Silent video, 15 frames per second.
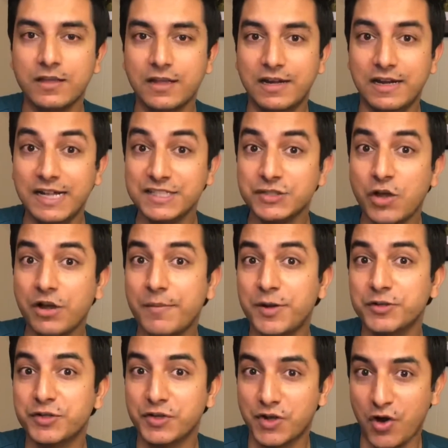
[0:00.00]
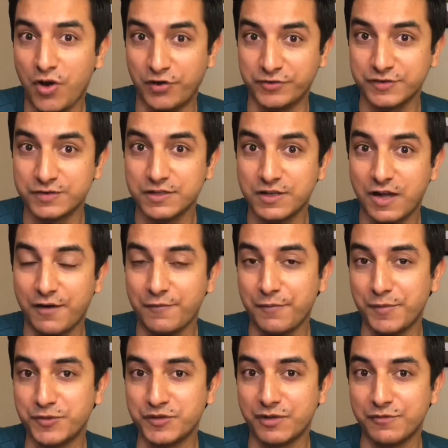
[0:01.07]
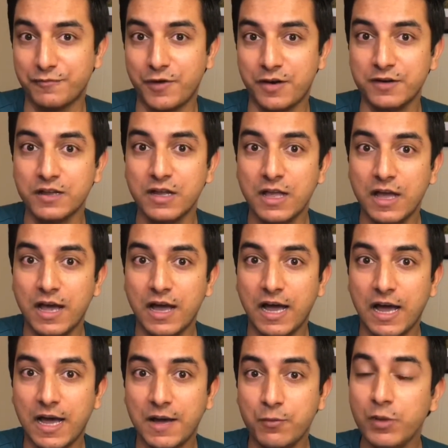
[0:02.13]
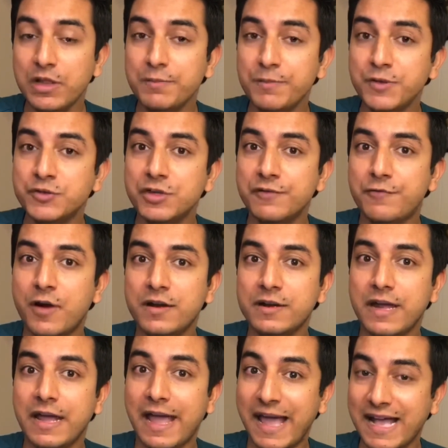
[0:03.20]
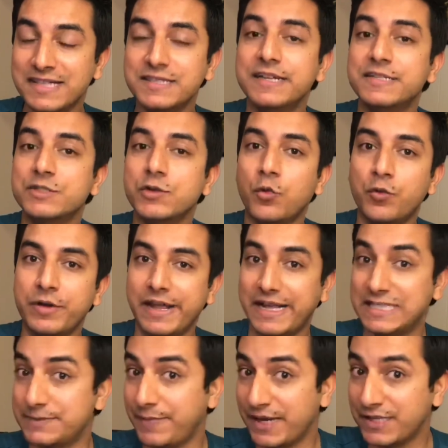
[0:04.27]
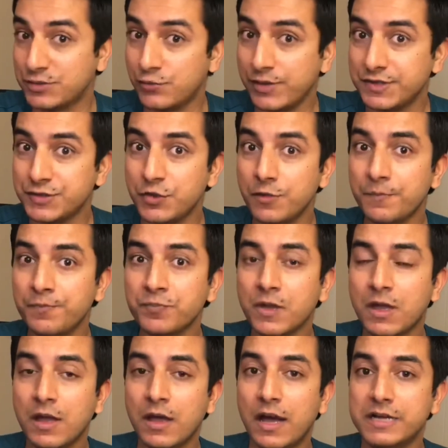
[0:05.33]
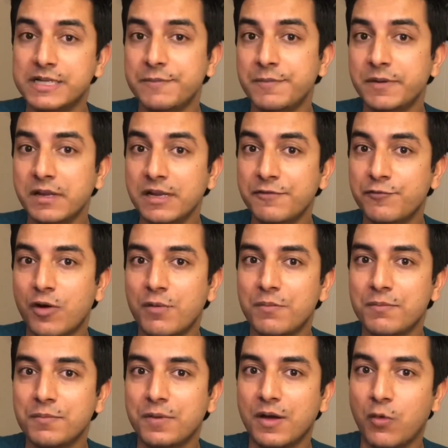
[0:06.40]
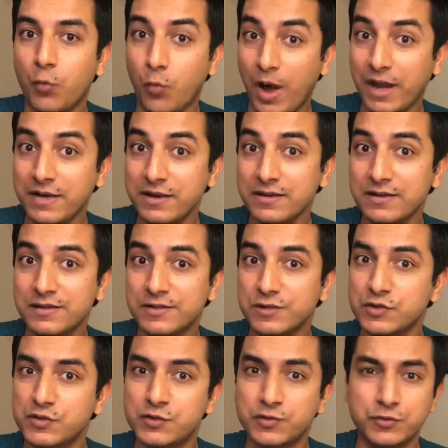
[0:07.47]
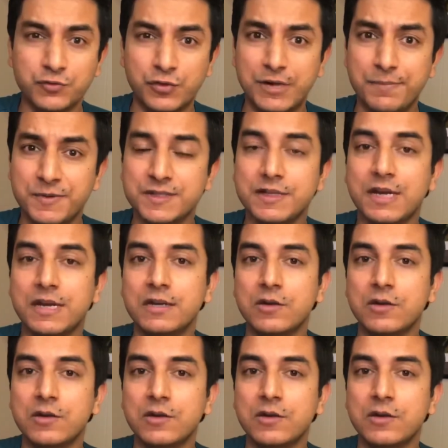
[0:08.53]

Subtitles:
Let's talk about the cons of a mutual fund. Well, mutual fund has its own expense ratio, typically from 1 to 3%,